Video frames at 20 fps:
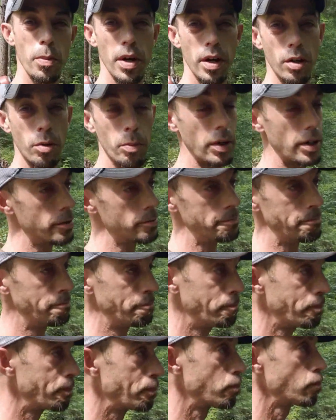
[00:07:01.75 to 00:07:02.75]
but
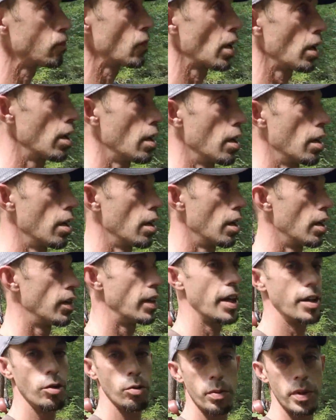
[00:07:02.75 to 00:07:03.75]
that don't
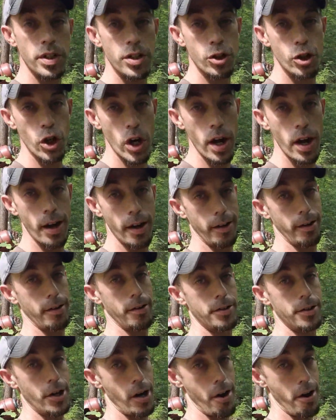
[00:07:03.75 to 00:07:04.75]
mean jack.
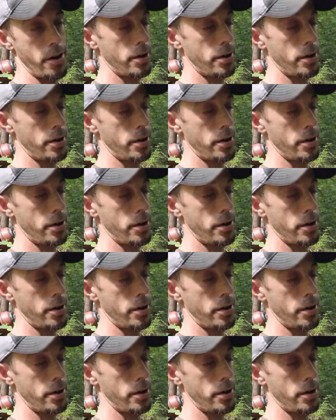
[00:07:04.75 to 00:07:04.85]
Because